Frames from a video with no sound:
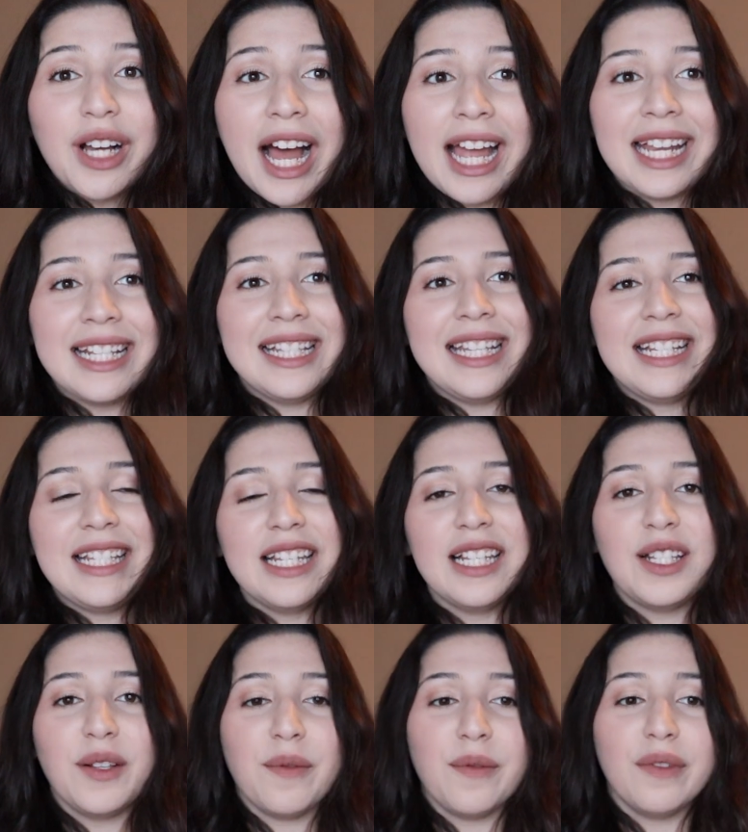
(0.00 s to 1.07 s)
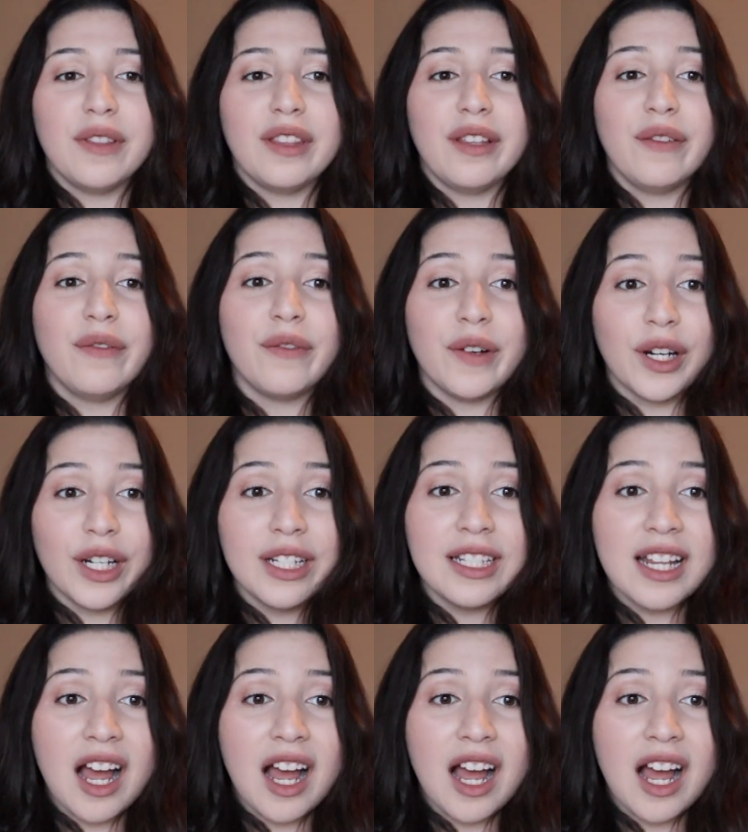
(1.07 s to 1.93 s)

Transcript: guys, this is the first